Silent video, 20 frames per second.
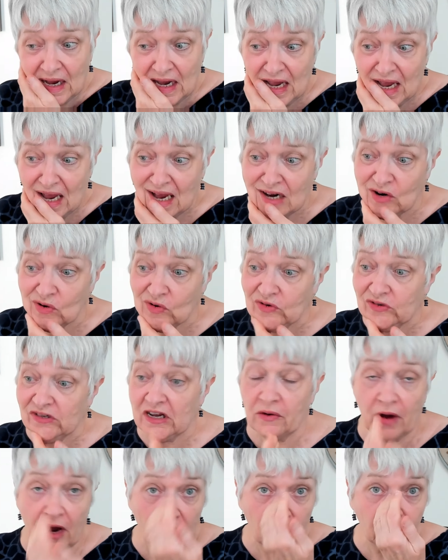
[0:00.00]
and also
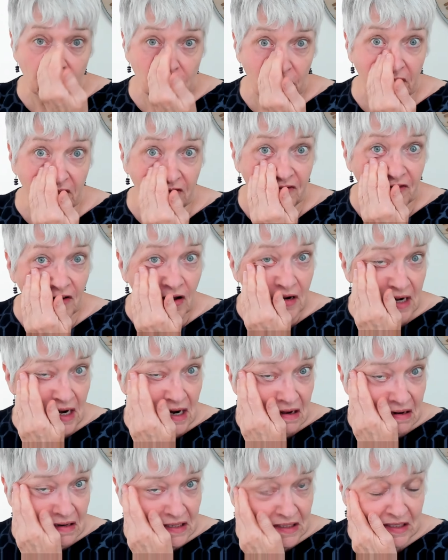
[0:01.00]
helps with the fine
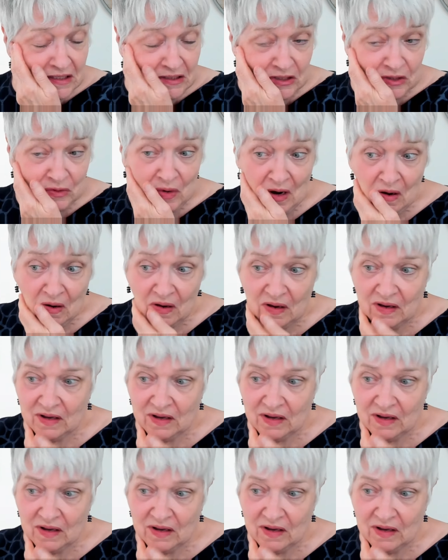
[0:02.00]
lines as well.